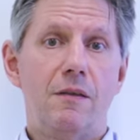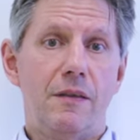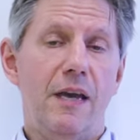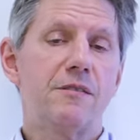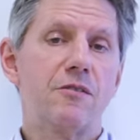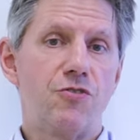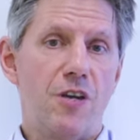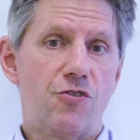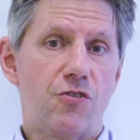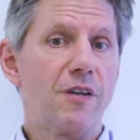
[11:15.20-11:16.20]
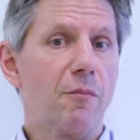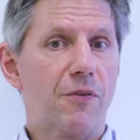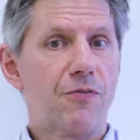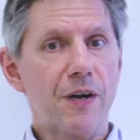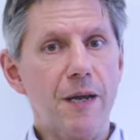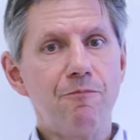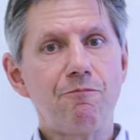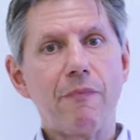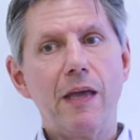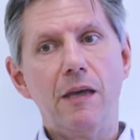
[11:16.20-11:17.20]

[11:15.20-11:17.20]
The next suggestion, number three,